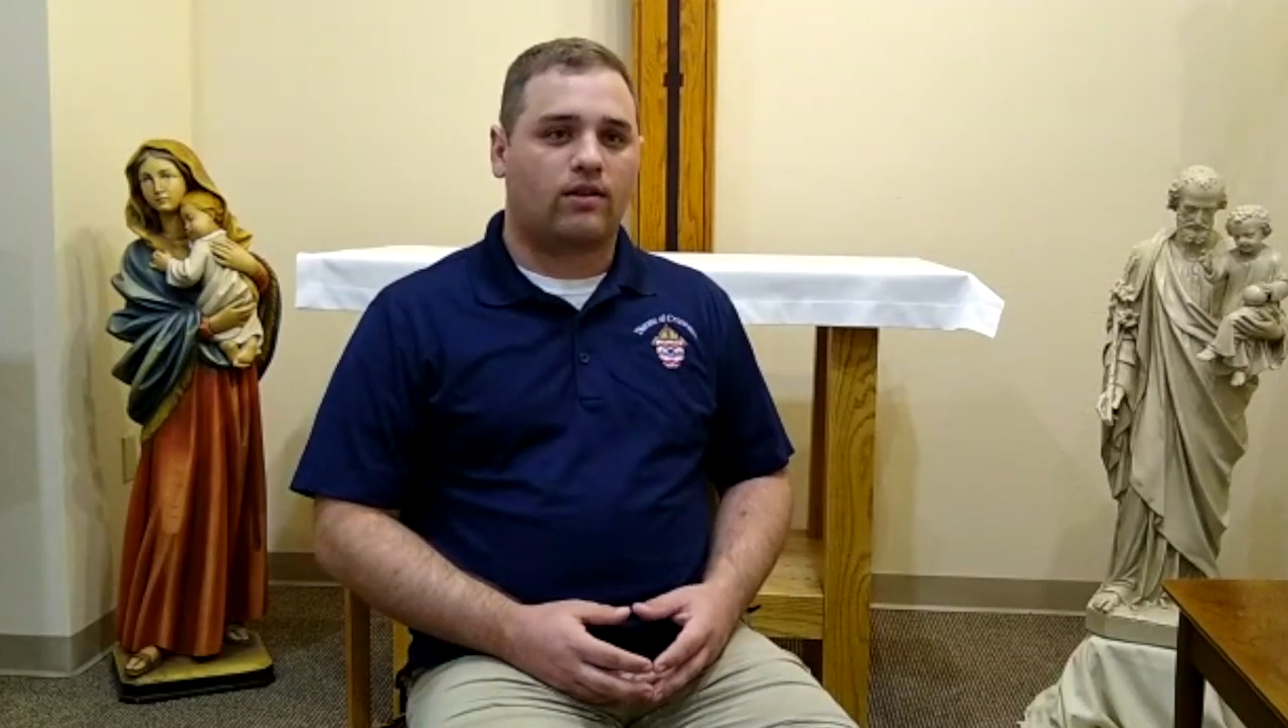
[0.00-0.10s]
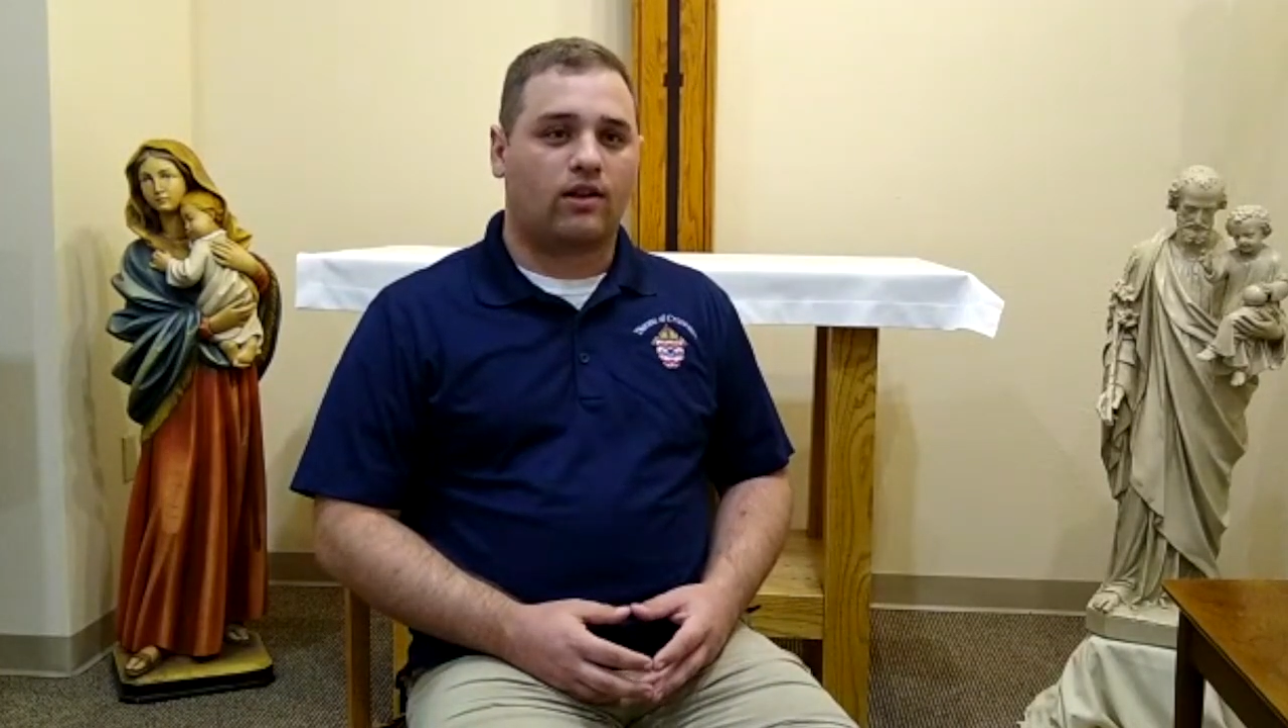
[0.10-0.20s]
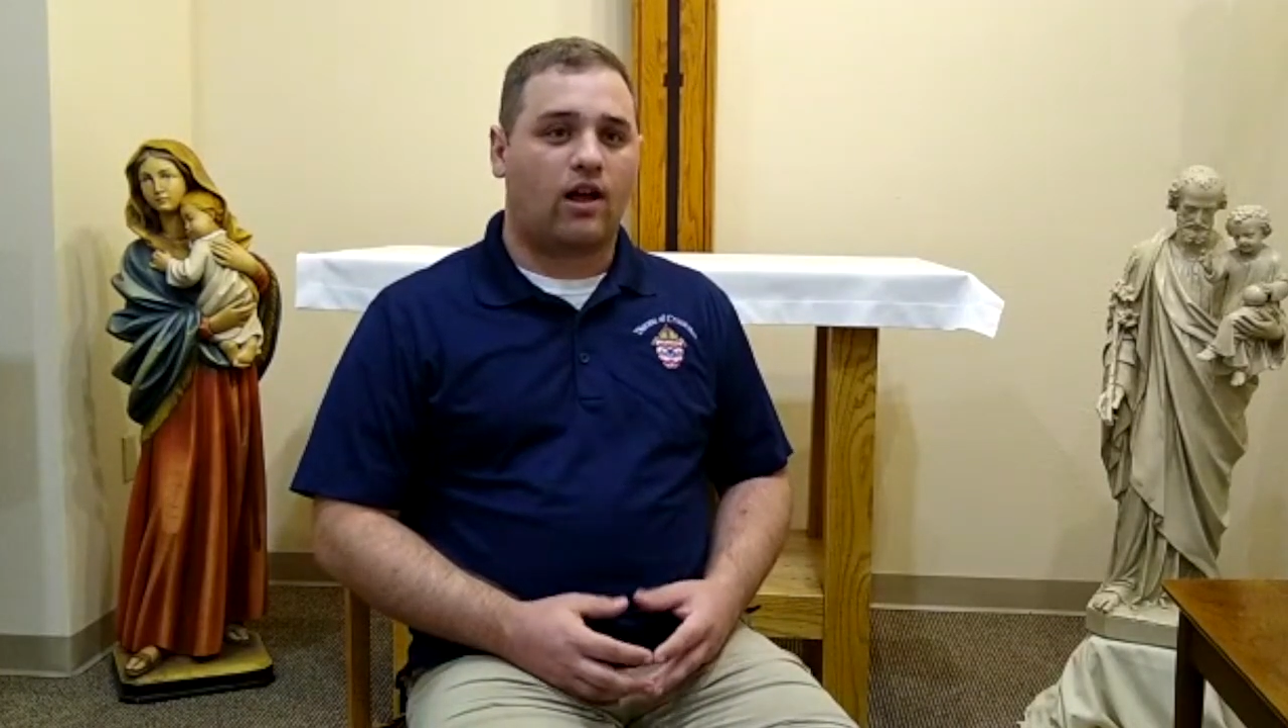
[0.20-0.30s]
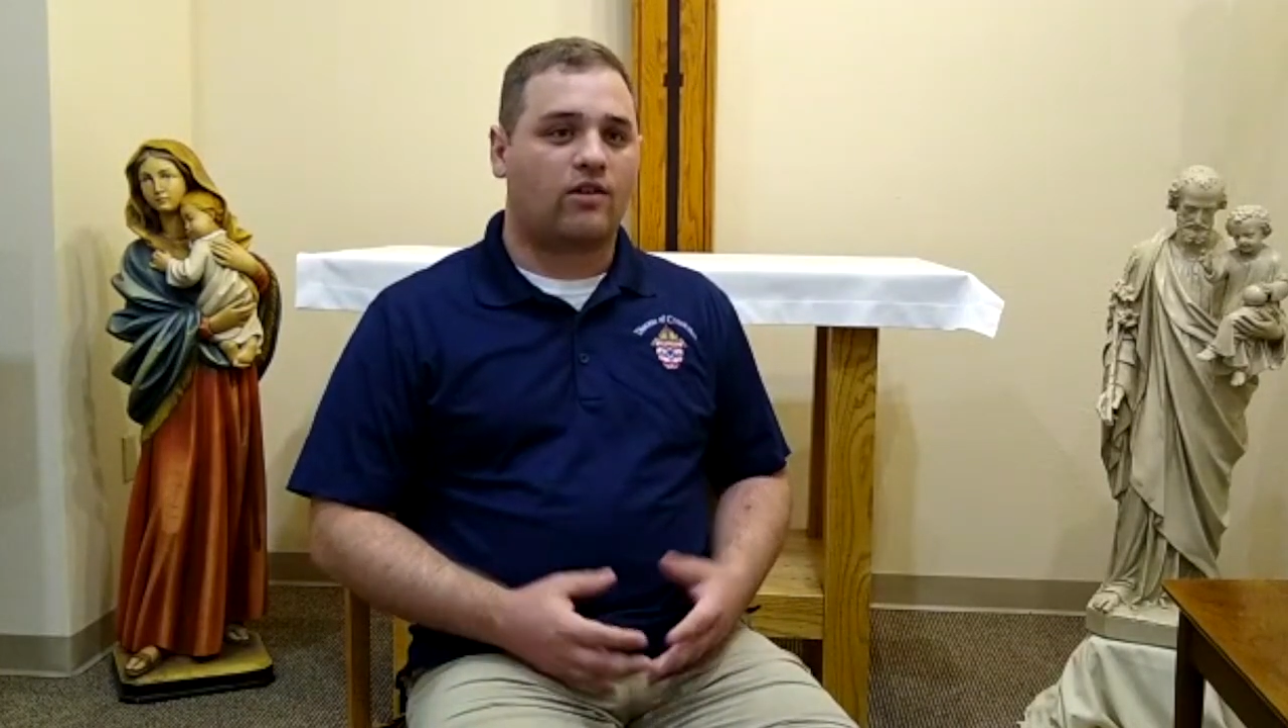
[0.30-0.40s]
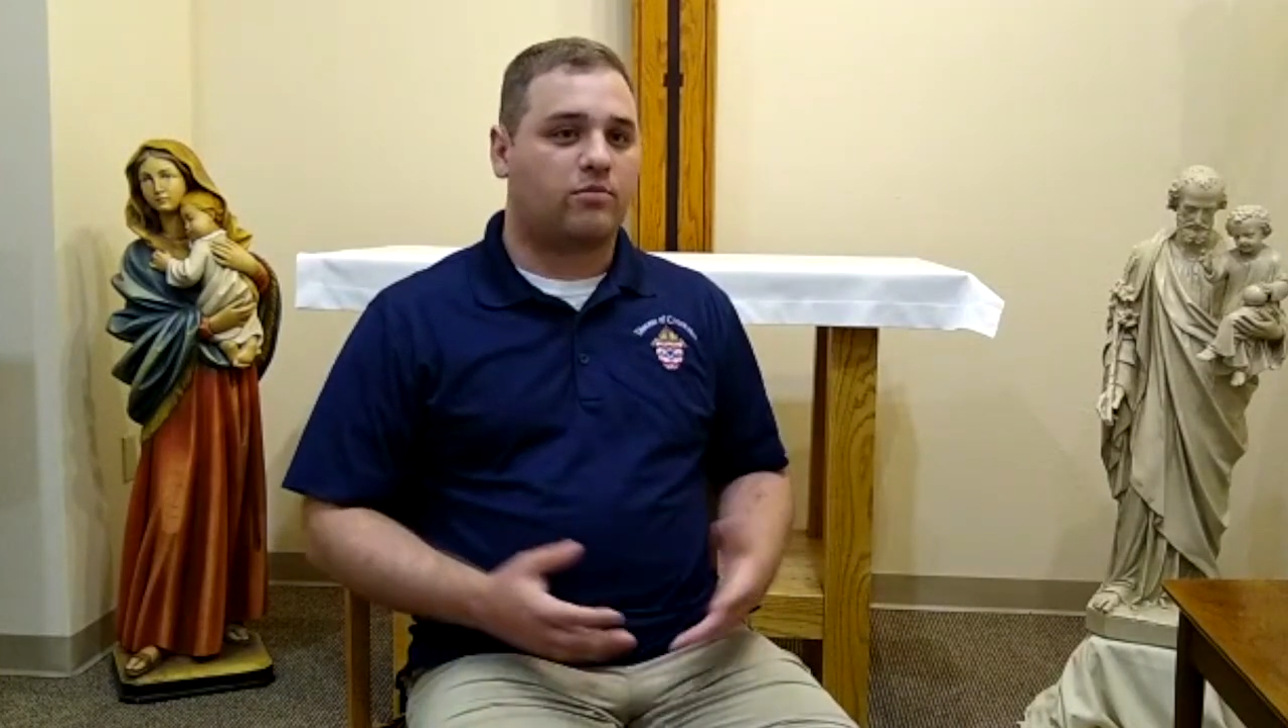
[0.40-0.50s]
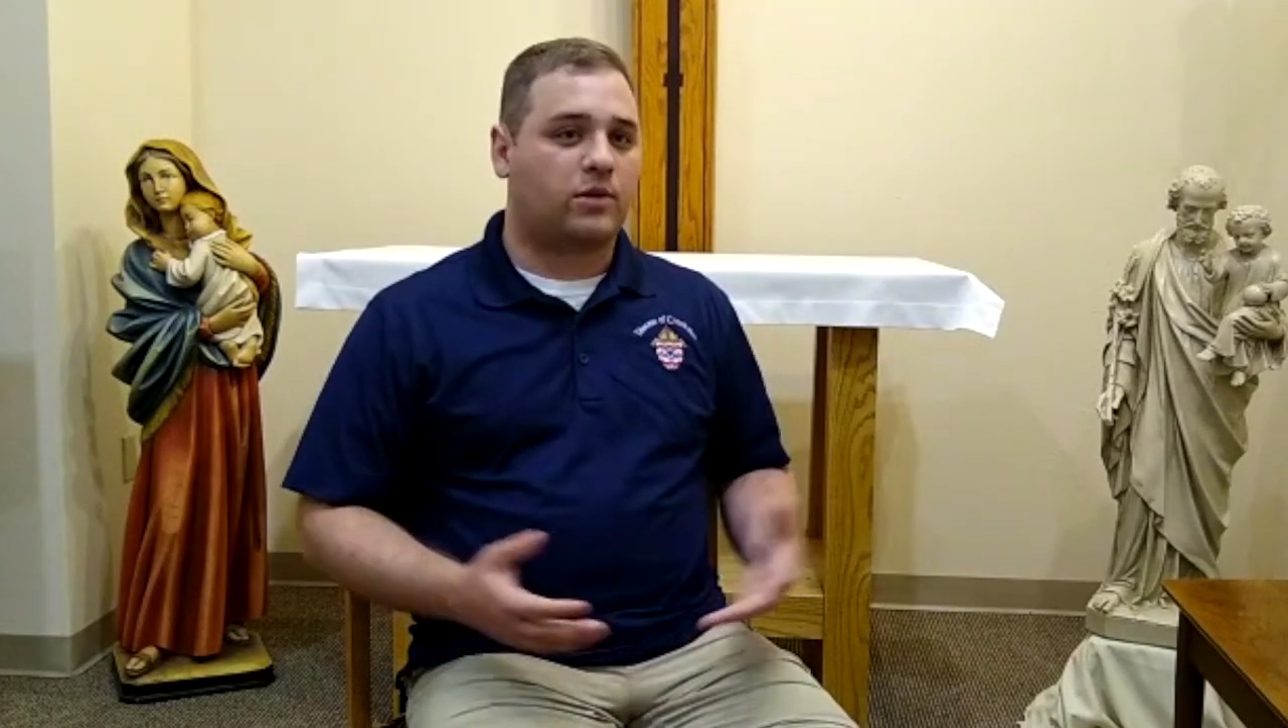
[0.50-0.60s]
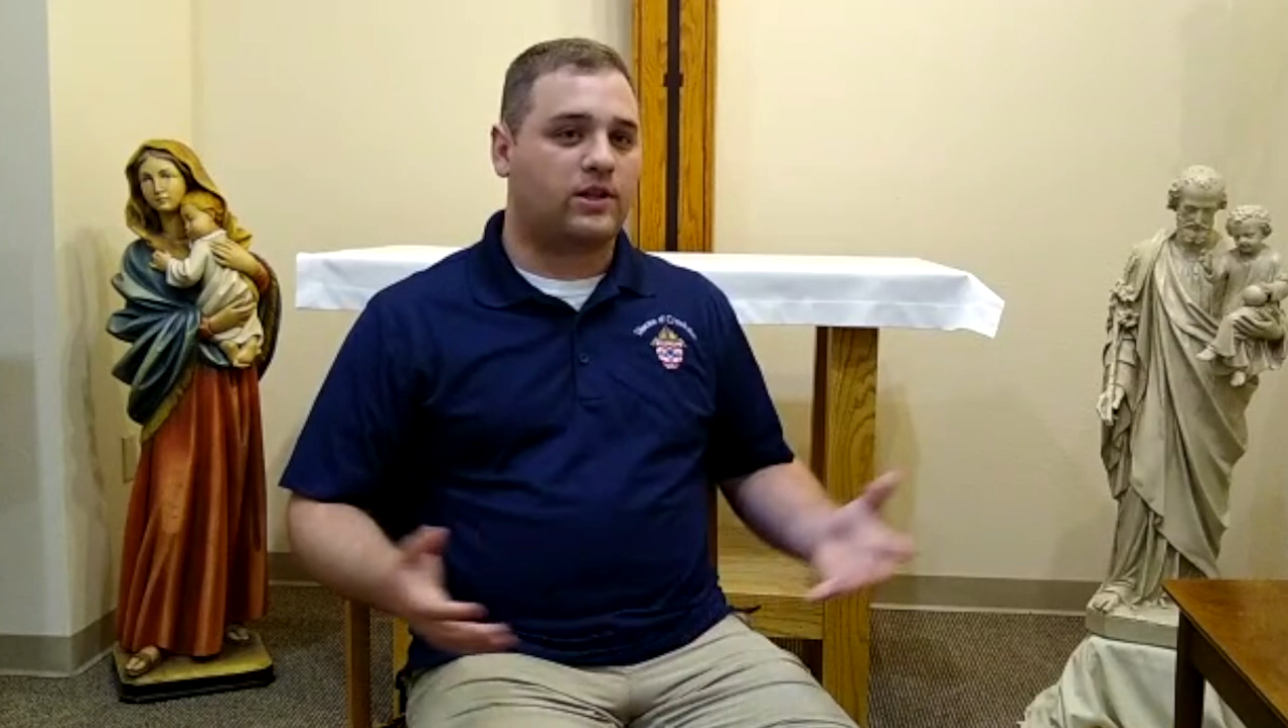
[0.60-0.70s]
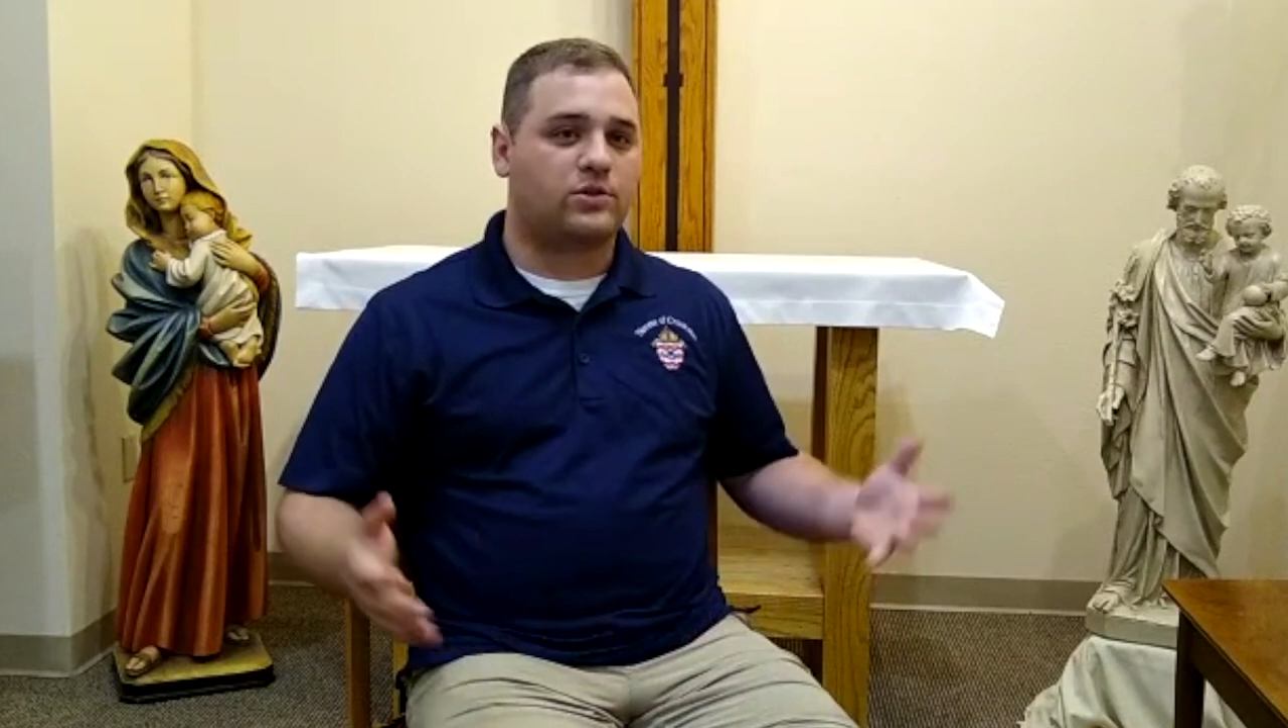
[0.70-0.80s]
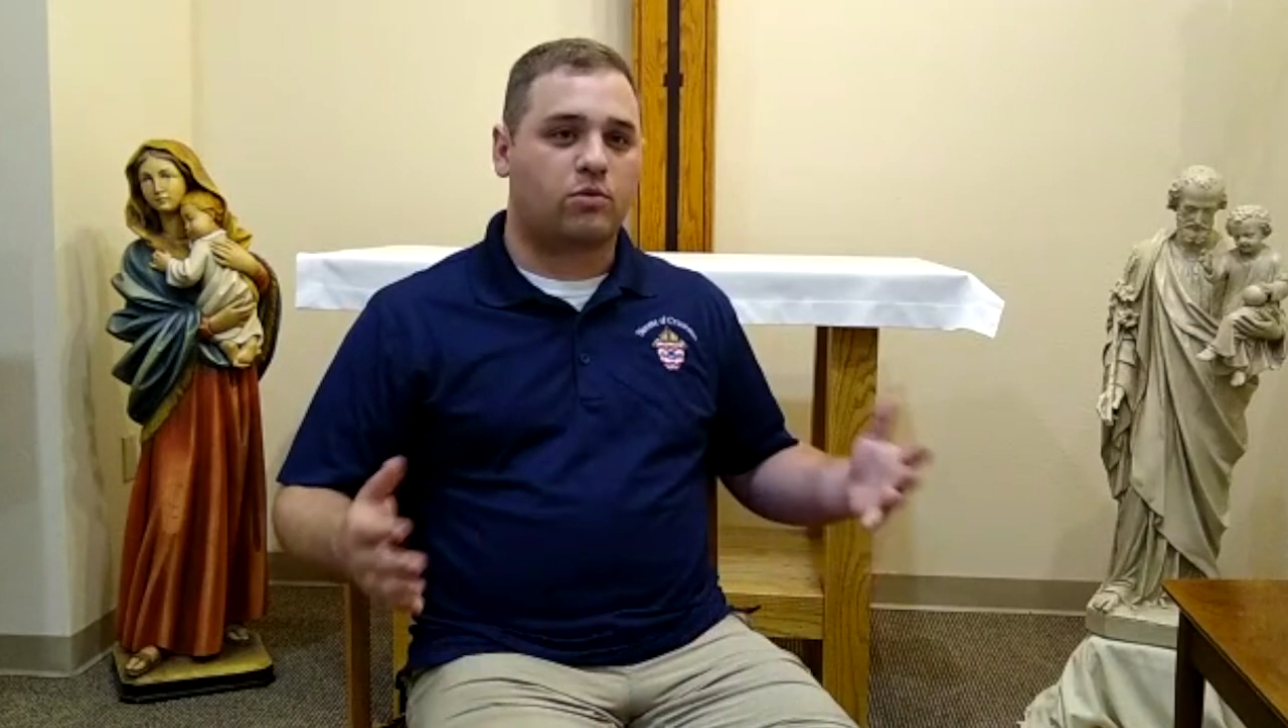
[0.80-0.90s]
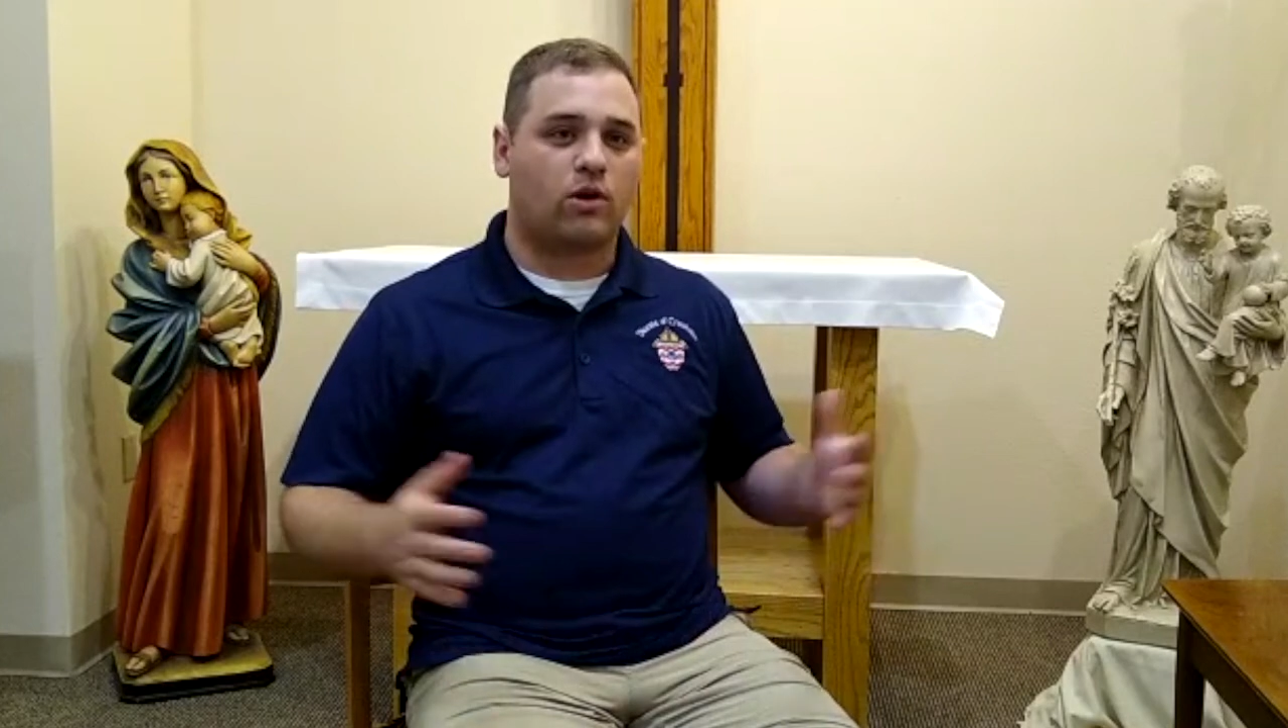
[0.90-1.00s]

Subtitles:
a lot of peace